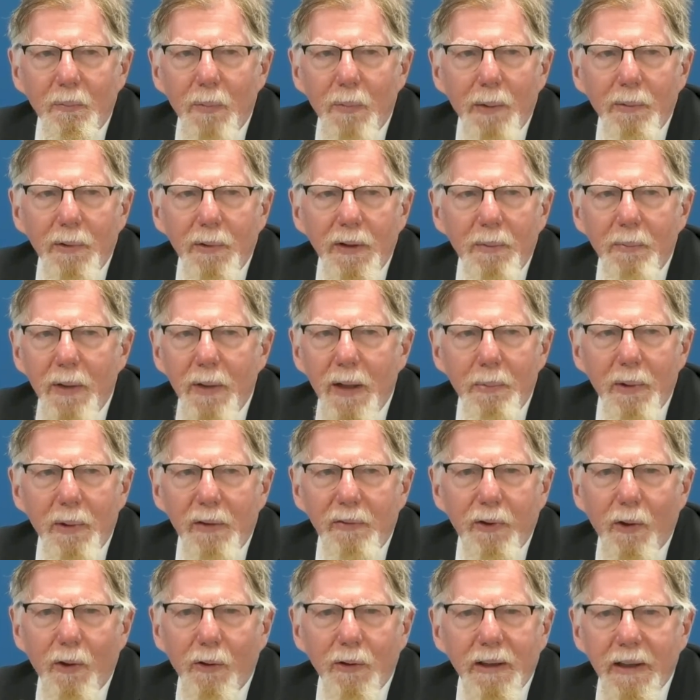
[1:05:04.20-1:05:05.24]
memory may be
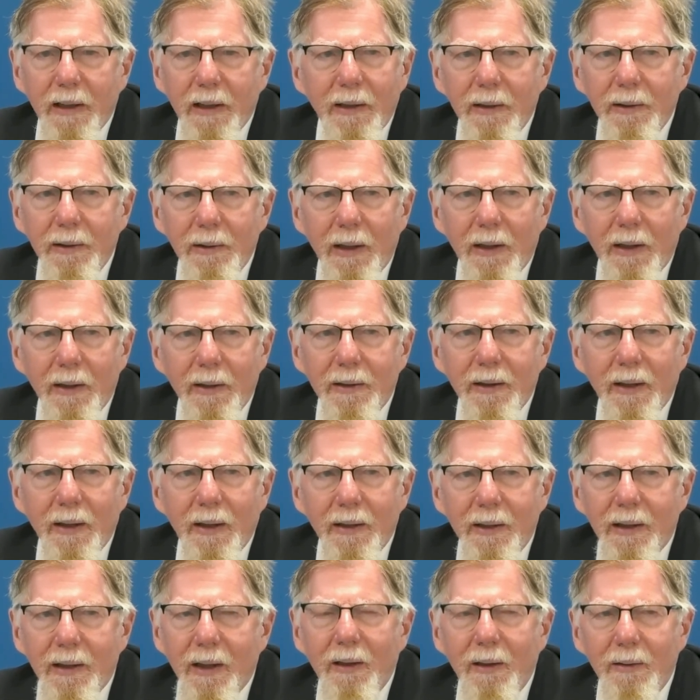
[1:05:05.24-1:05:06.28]
faulty. I
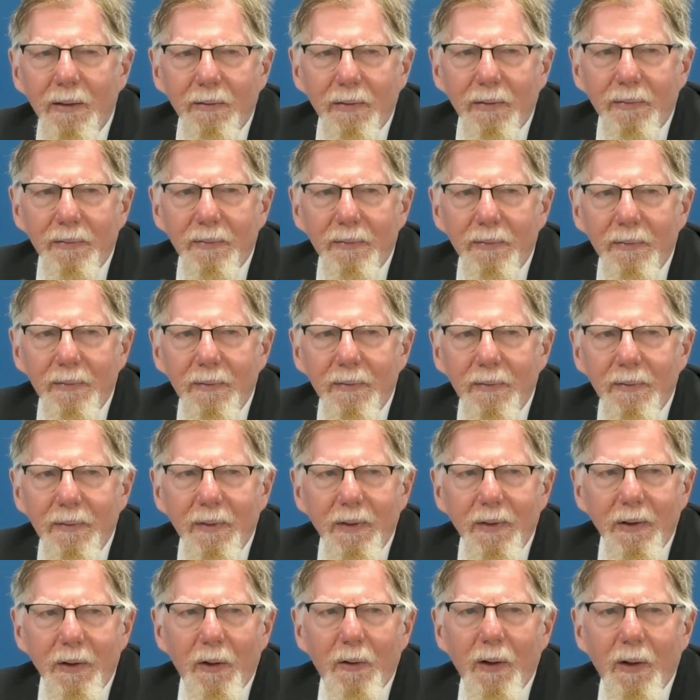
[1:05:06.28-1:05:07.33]
can't,
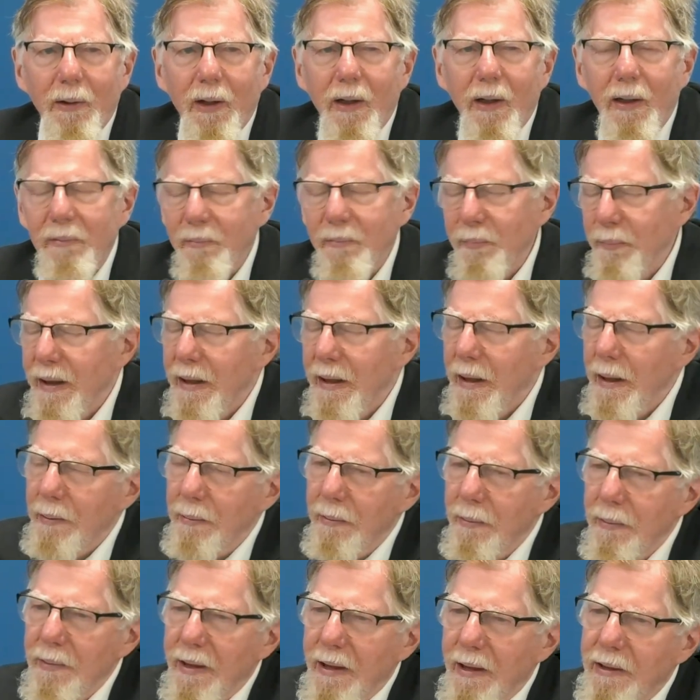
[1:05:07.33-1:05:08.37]
I haven't been
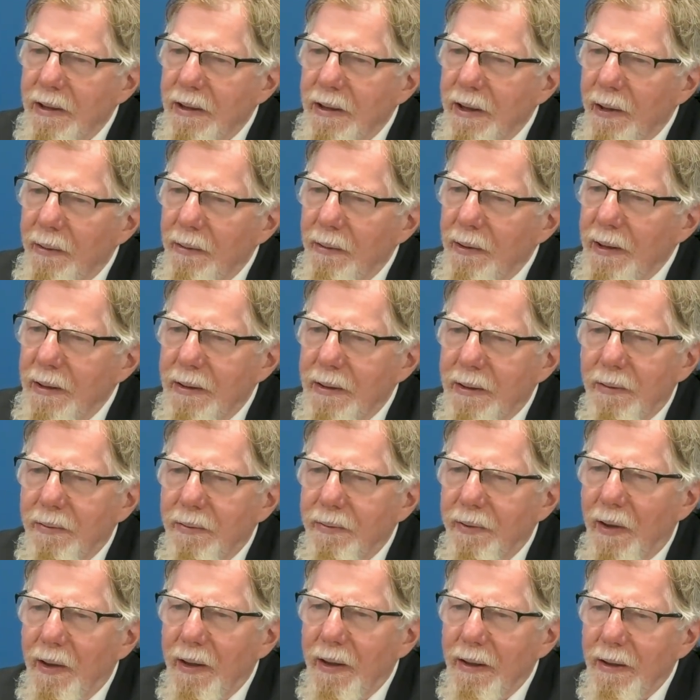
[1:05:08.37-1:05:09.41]
able necessarily to
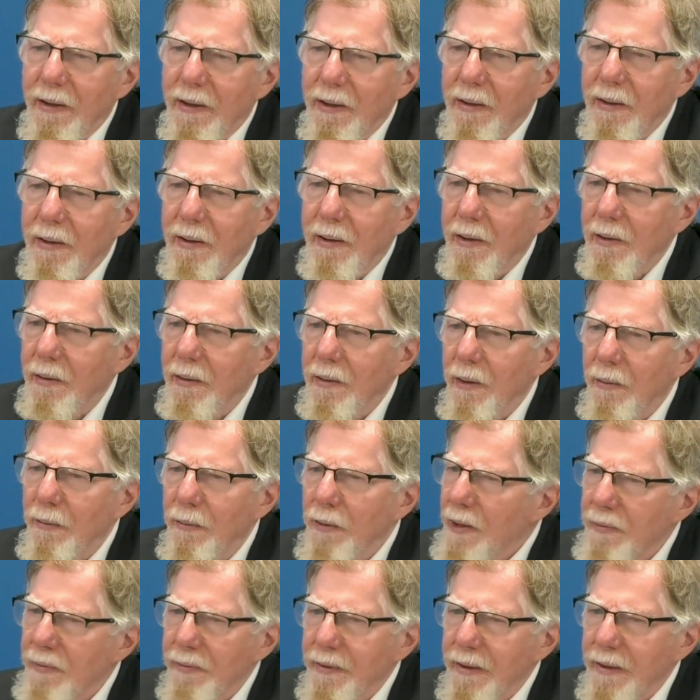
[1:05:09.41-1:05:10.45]
find a
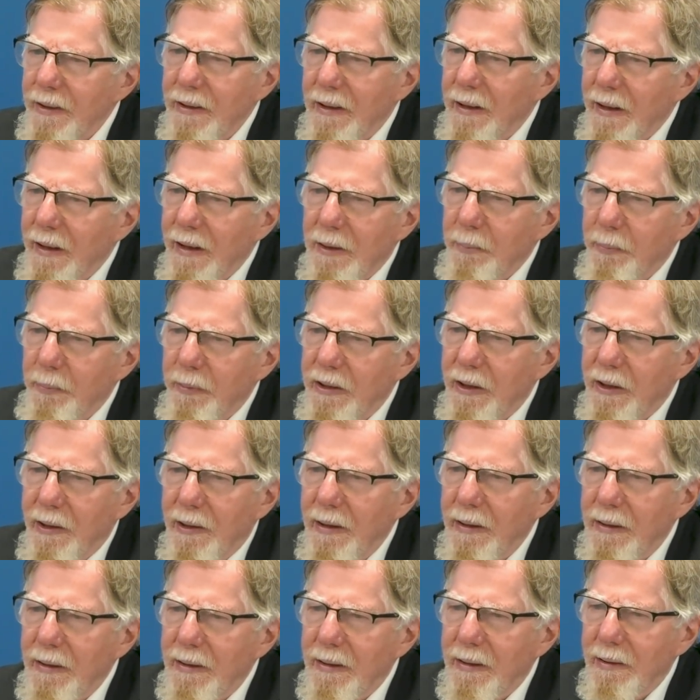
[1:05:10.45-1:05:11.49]
reference to this
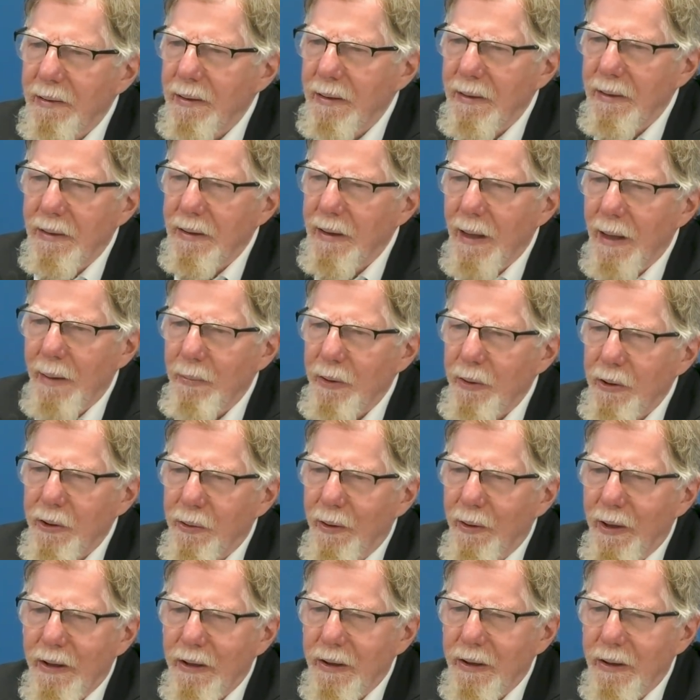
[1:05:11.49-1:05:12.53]
precise
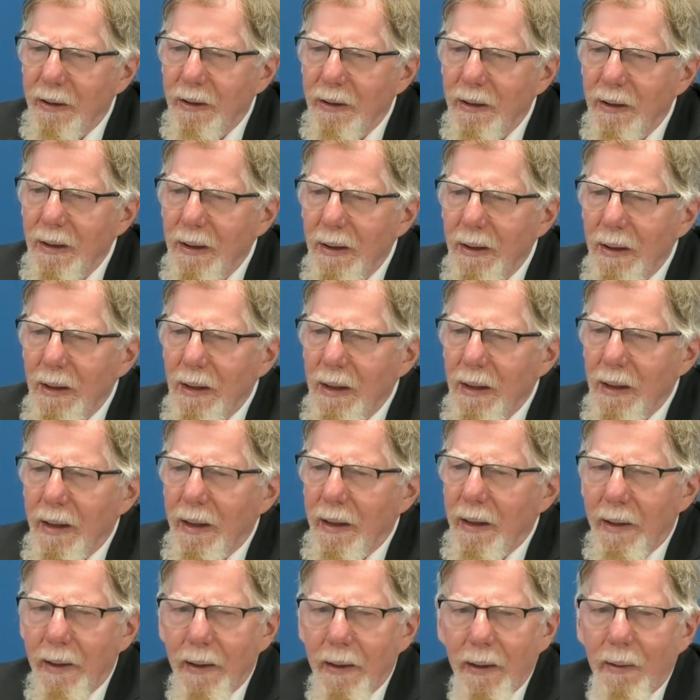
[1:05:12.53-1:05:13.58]
demonstration.
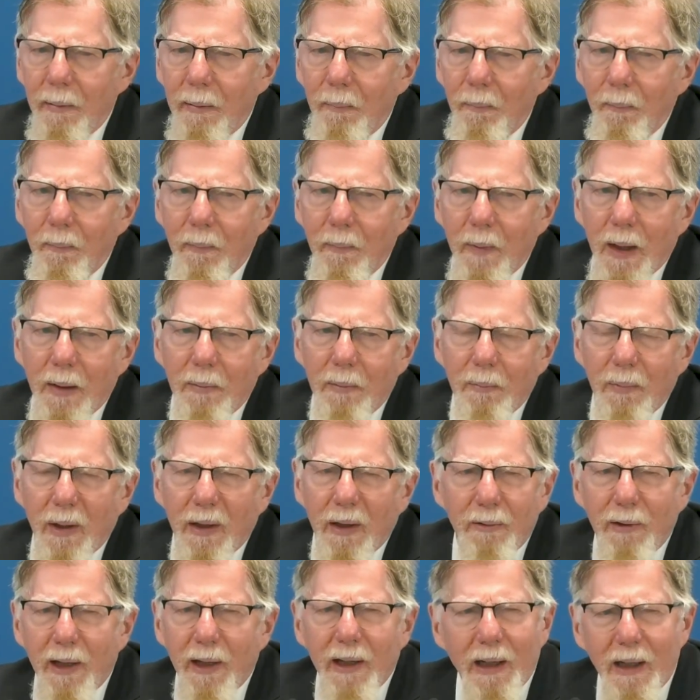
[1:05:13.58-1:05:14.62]

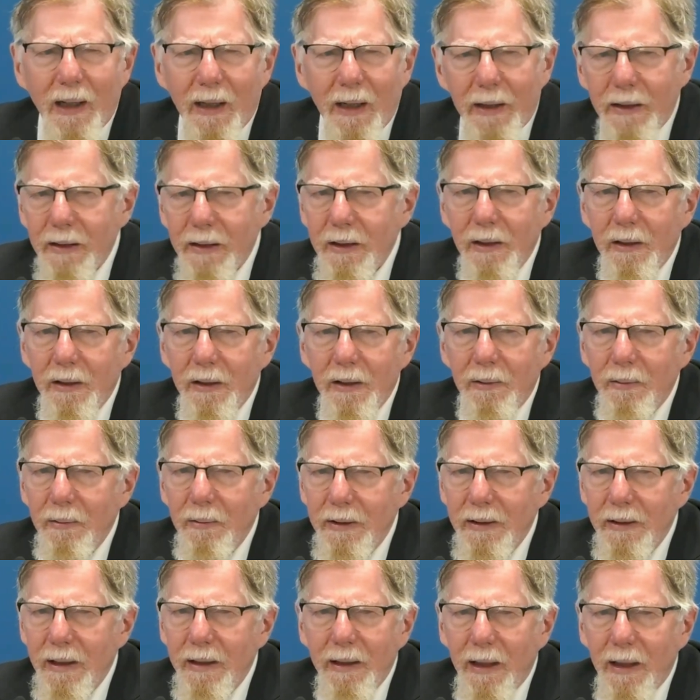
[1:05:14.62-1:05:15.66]
My recollection that it
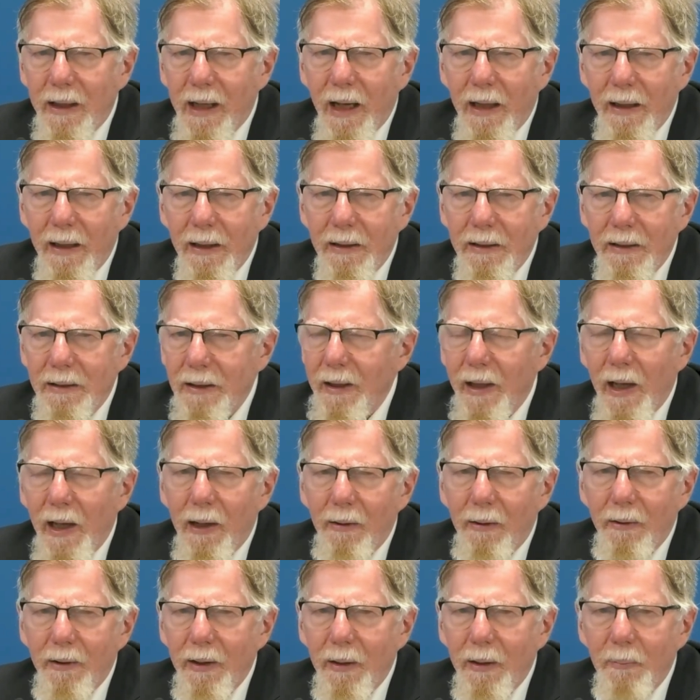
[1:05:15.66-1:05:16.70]
was in the Kennington
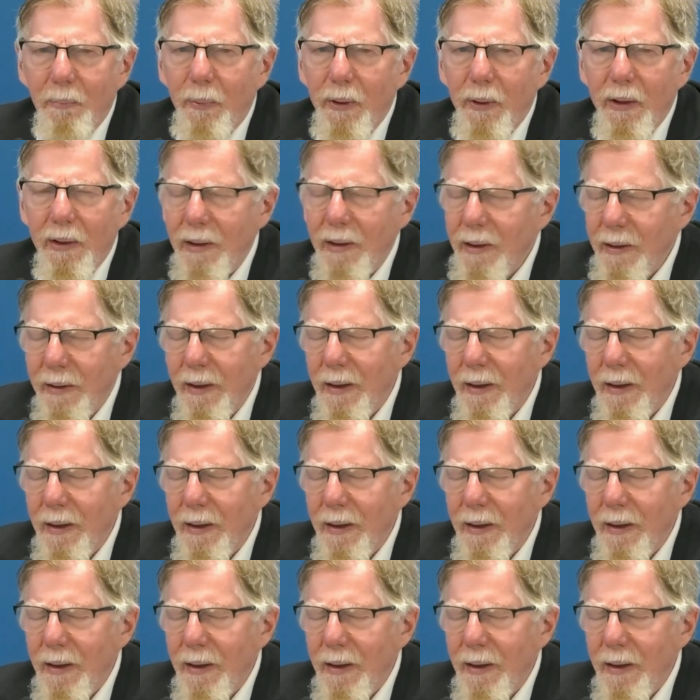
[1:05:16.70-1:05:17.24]
area, but